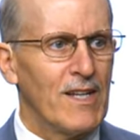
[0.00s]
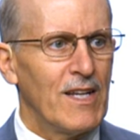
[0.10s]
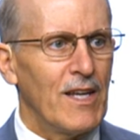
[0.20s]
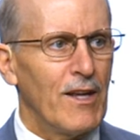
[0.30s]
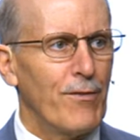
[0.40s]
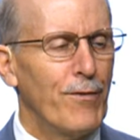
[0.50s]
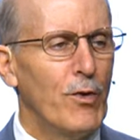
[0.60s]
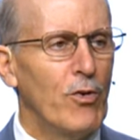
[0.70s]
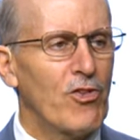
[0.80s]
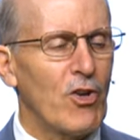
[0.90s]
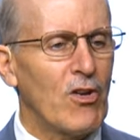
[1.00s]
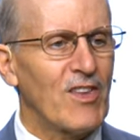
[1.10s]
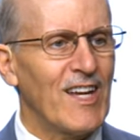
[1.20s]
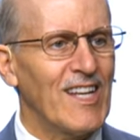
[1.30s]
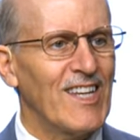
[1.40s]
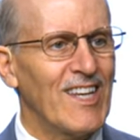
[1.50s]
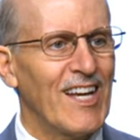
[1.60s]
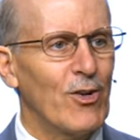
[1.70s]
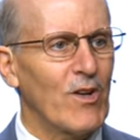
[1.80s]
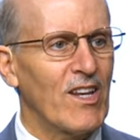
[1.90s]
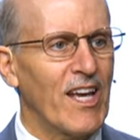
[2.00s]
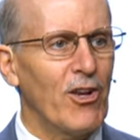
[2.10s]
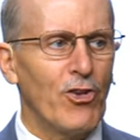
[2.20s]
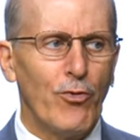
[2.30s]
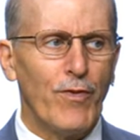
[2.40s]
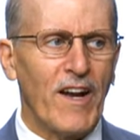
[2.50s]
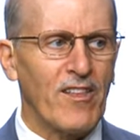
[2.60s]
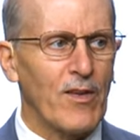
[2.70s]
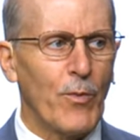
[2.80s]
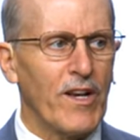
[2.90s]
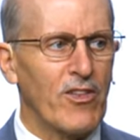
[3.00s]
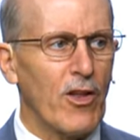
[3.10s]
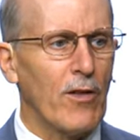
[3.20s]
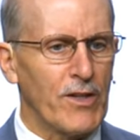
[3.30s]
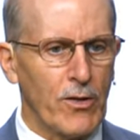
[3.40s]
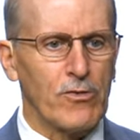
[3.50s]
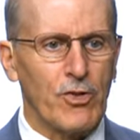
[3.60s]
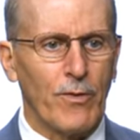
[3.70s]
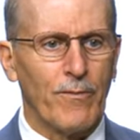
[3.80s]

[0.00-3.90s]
If food starts getting later and later, you find some way to solve it, don't you?